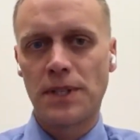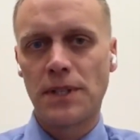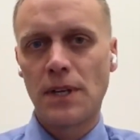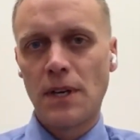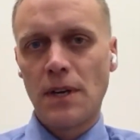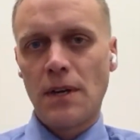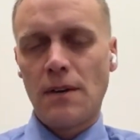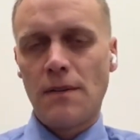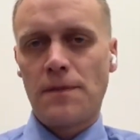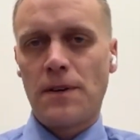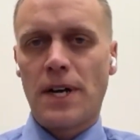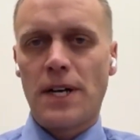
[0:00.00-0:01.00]
But
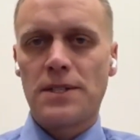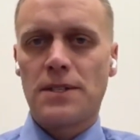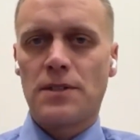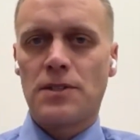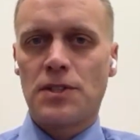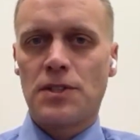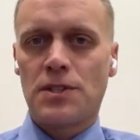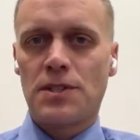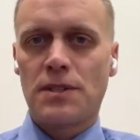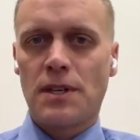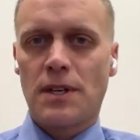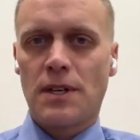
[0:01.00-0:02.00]
for us, it's
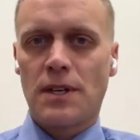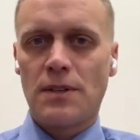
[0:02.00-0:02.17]
just